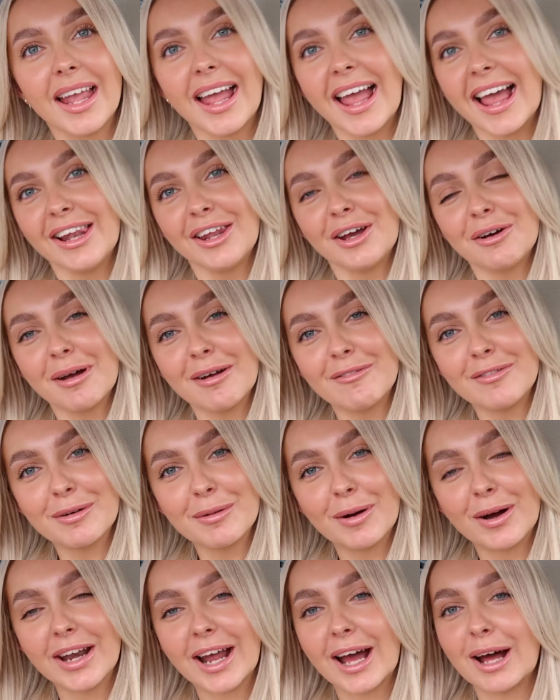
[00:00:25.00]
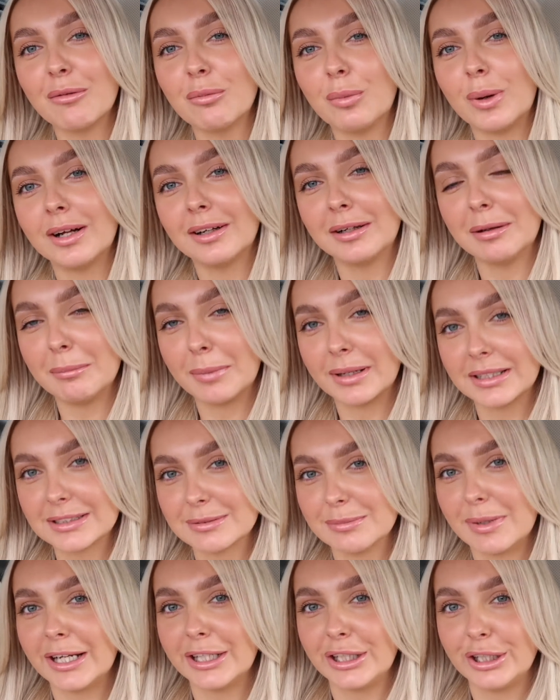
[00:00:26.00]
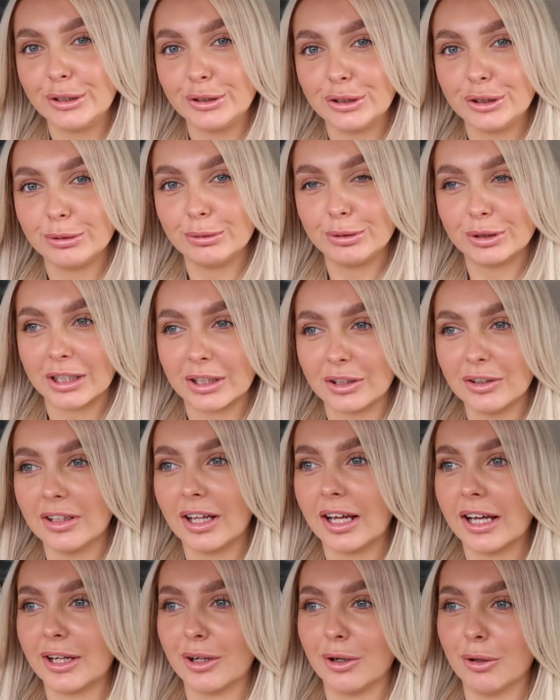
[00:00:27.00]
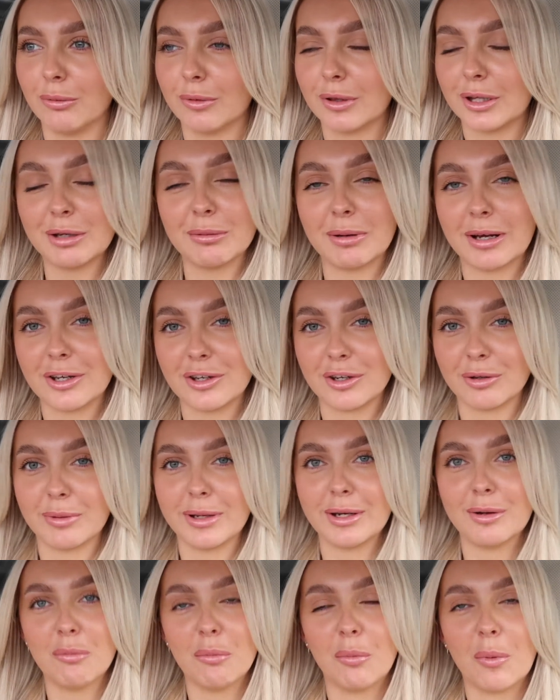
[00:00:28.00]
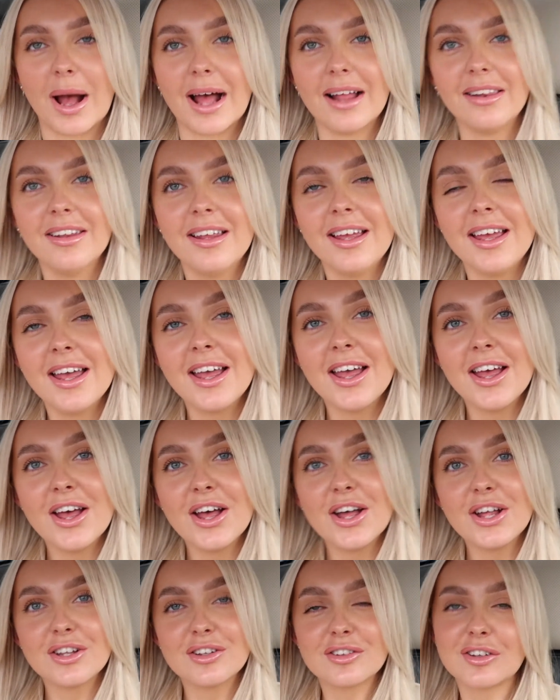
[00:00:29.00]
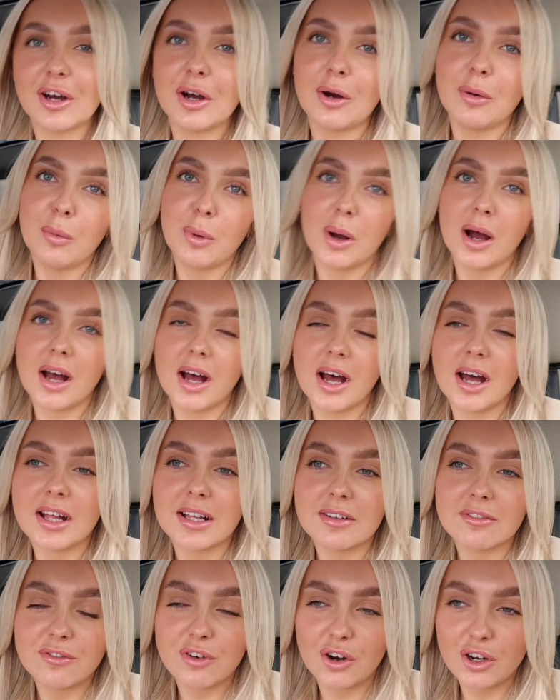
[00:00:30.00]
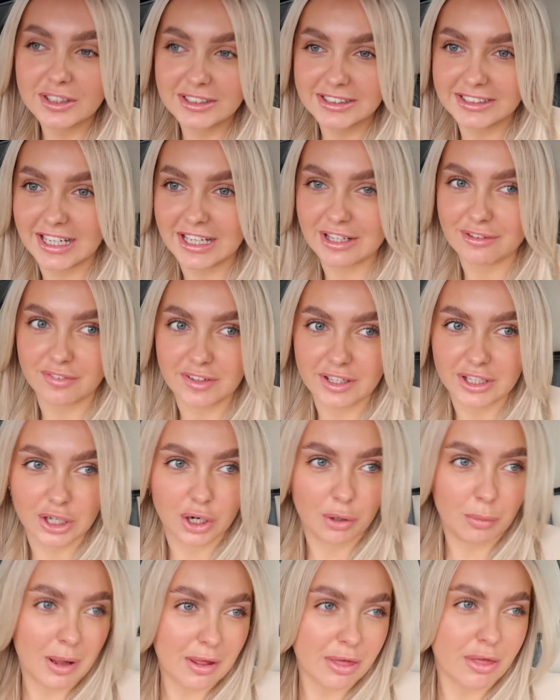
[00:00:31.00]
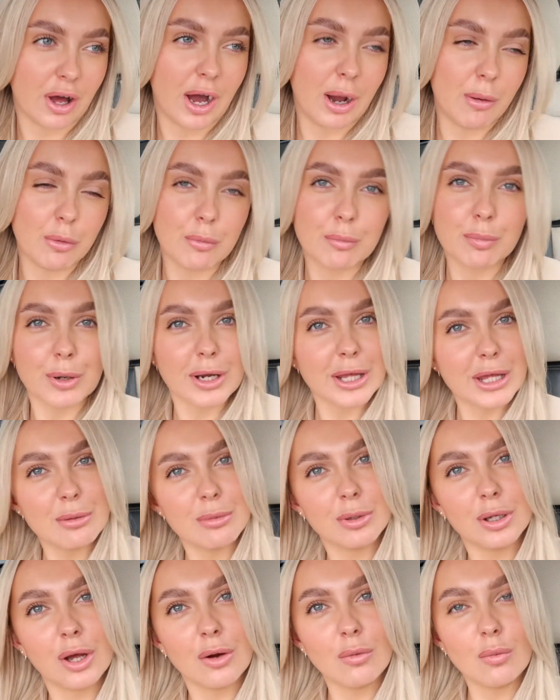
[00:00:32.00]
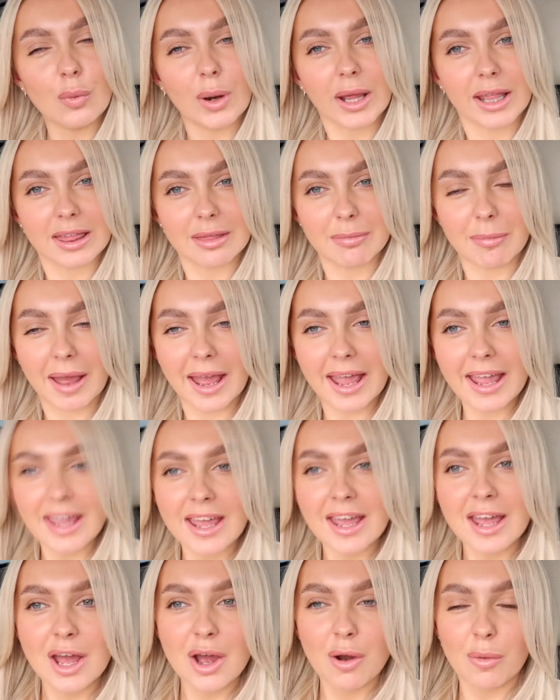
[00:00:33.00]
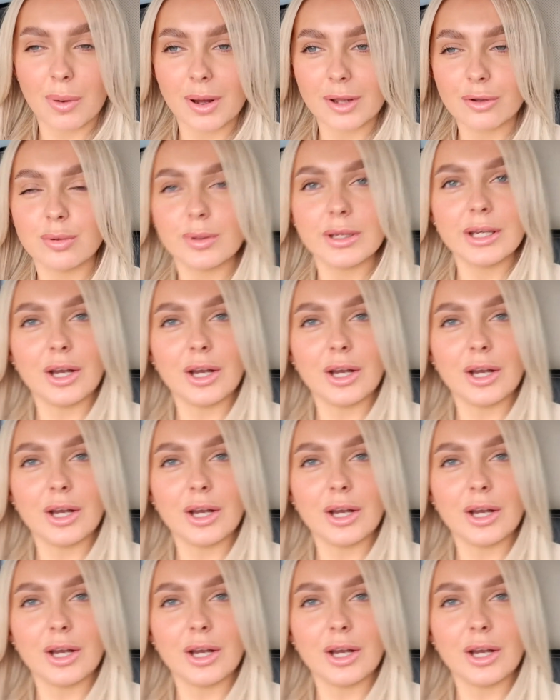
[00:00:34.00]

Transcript: Hello everyone and welcome back to my YouTube channel. I hope that you are doing well. So for today's video I thought I would bring you along with me whilst we